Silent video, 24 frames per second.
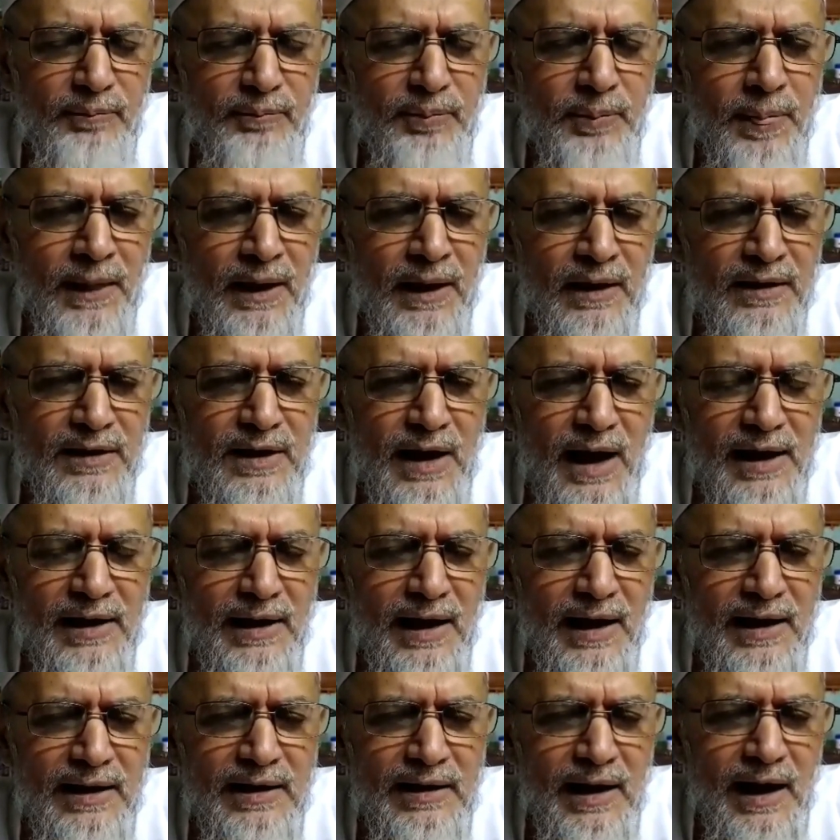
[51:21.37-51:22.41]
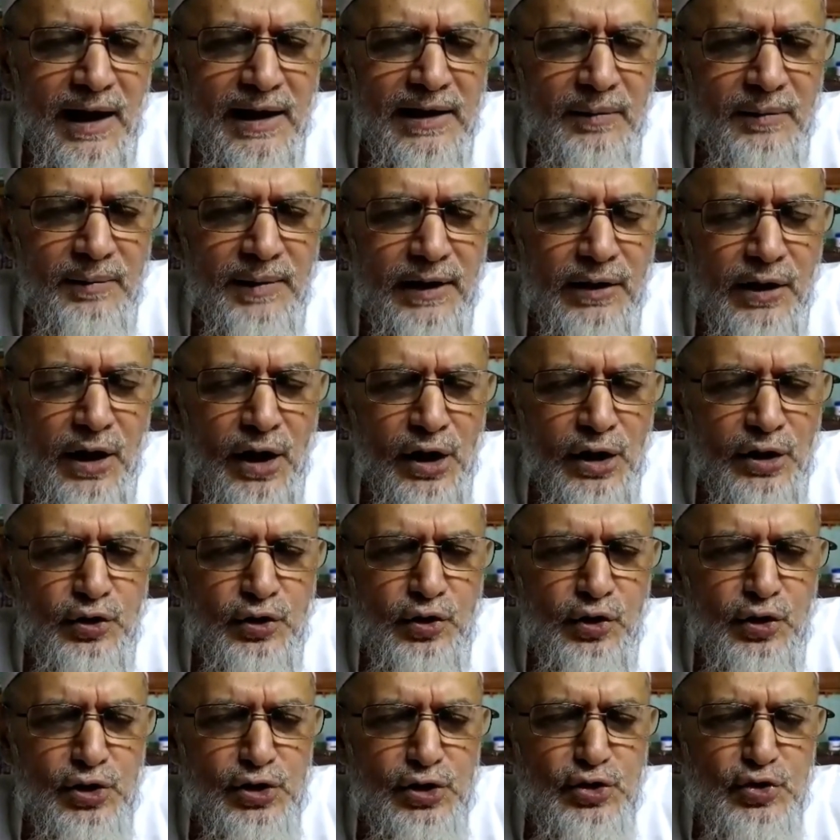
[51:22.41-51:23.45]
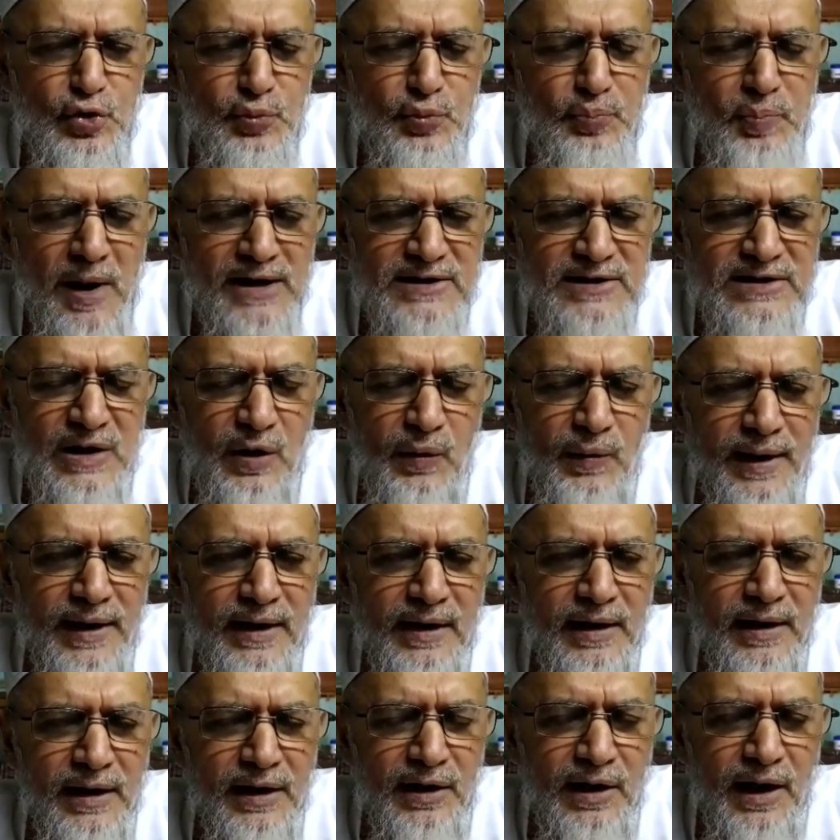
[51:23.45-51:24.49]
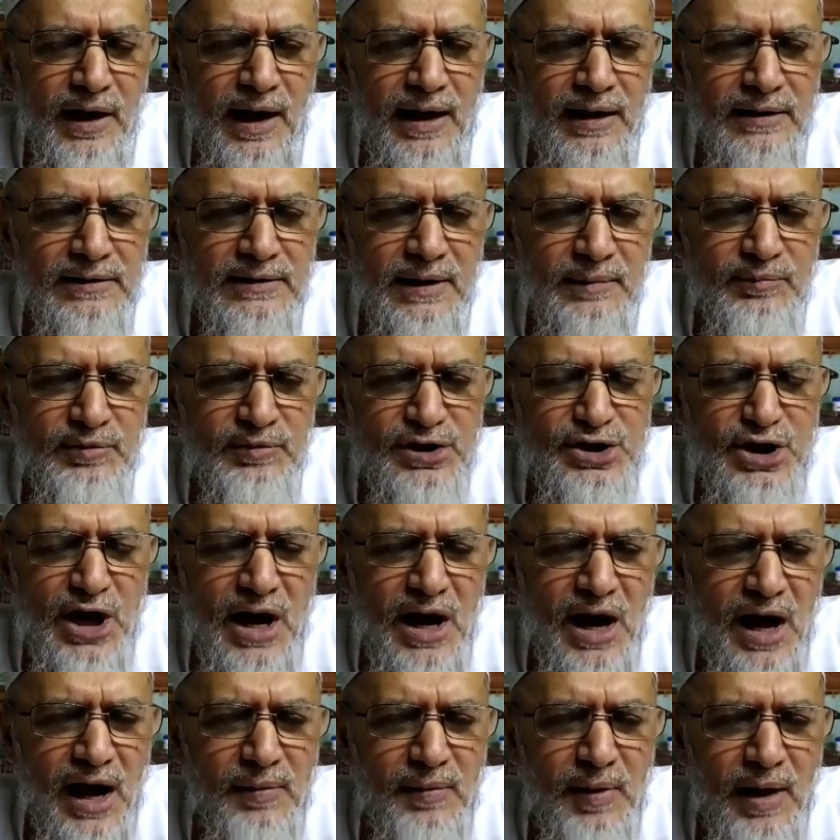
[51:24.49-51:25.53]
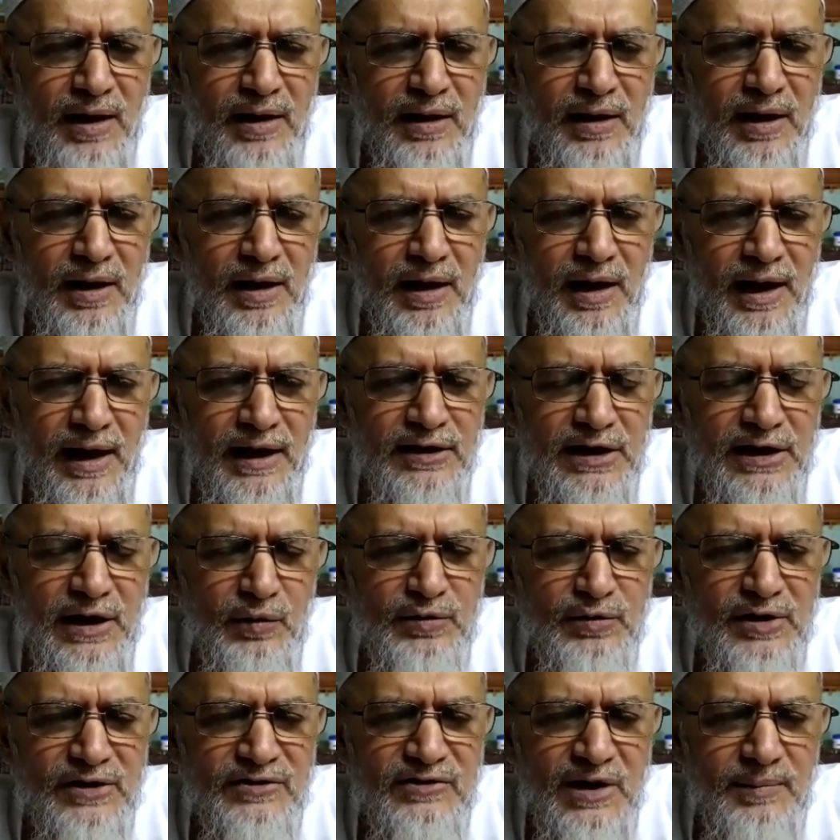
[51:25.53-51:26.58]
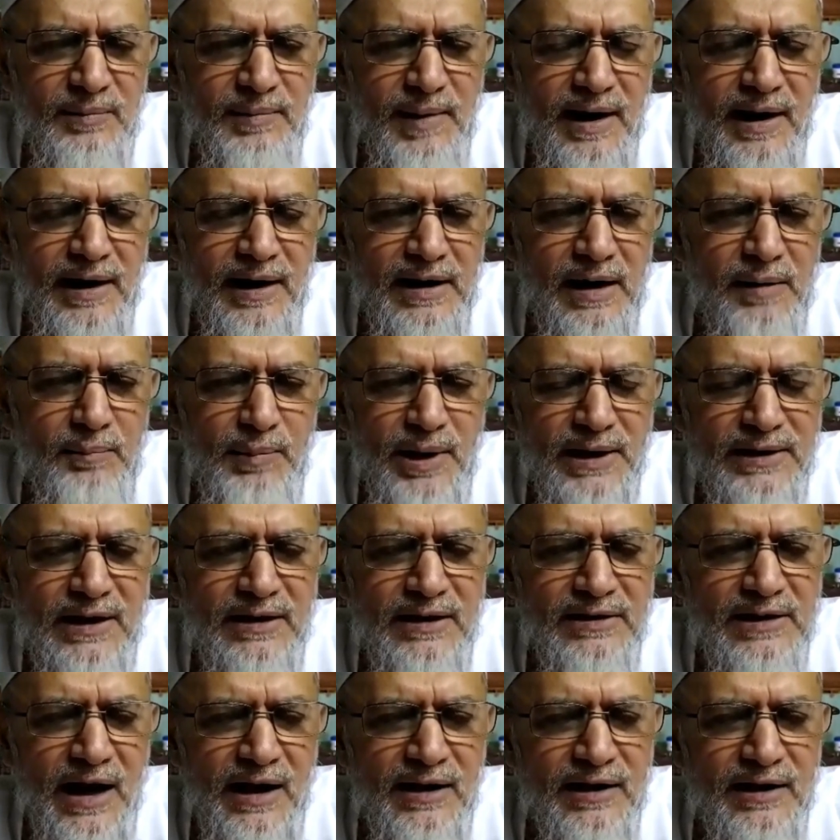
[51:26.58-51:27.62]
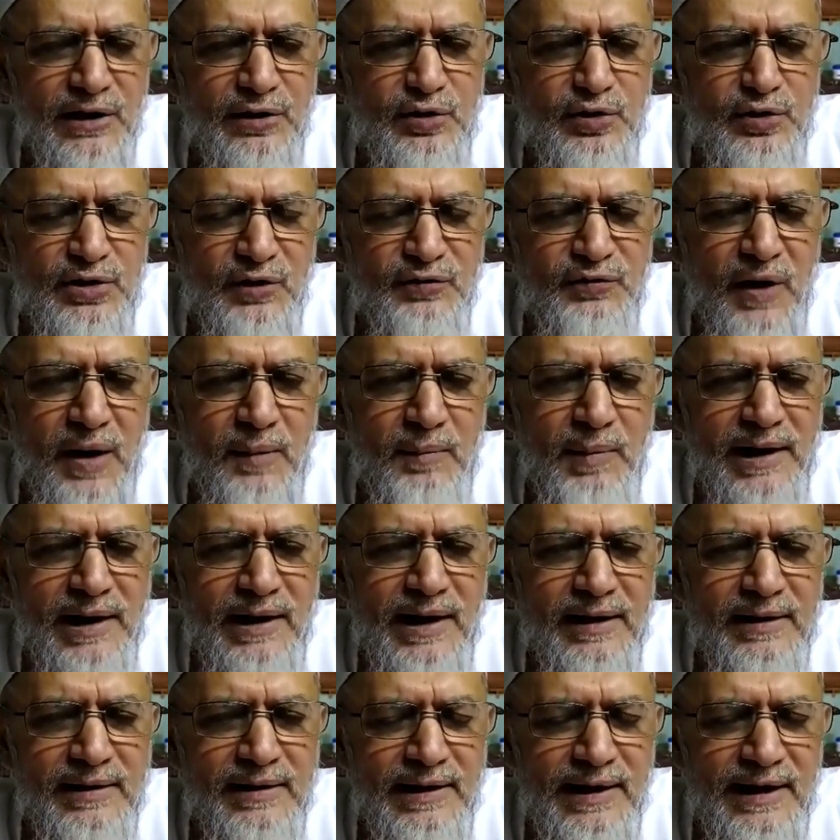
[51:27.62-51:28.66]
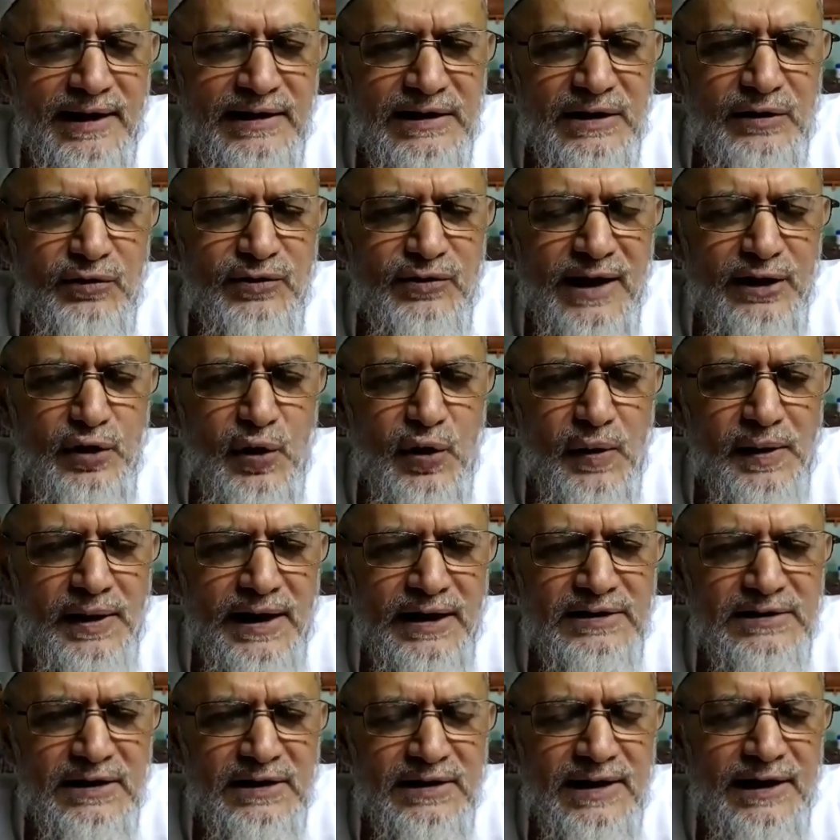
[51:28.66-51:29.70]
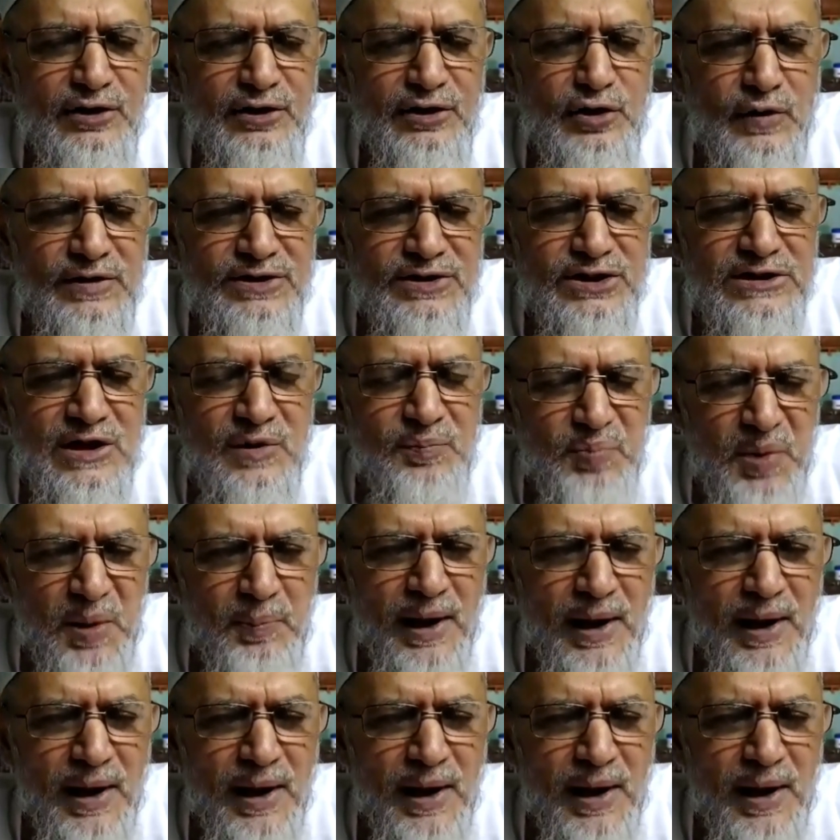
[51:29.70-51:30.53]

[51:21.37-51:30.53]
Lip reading: Ya ilahi alameen. Those who passed away, grant them the shahada and give the sabr and himmat and taqat to the family and relatives and connected and constant people.